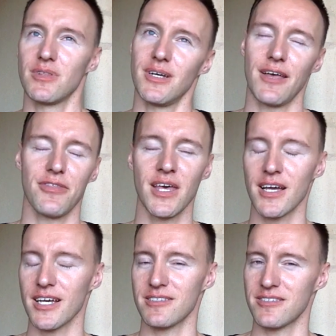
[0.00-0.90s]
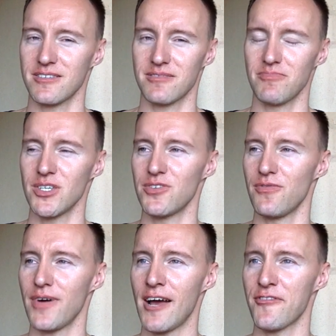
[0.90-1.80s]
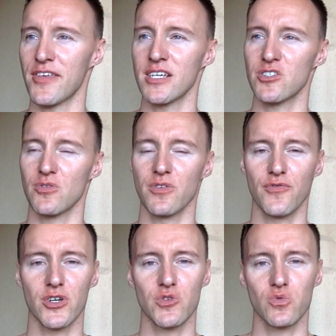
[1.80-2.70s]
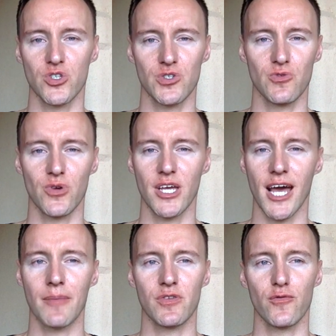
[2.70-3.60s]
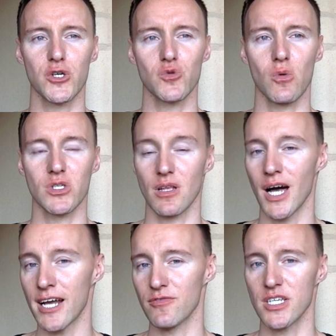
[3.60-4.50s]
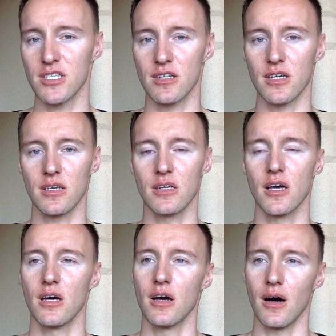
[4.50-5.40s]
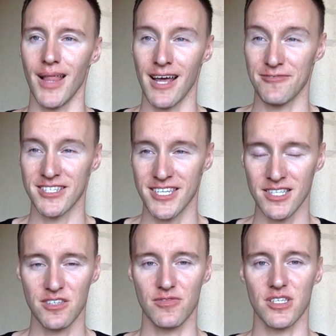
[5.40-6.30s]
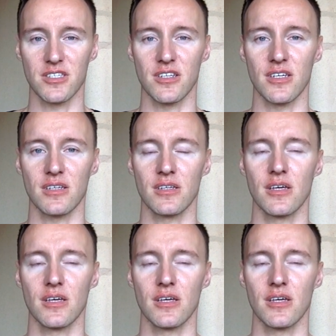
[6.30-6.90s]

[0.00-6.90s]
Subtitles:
I think I mentioned 5 things. So the first, just to recap, the first one was a lot of listening, a lot of intensive listening,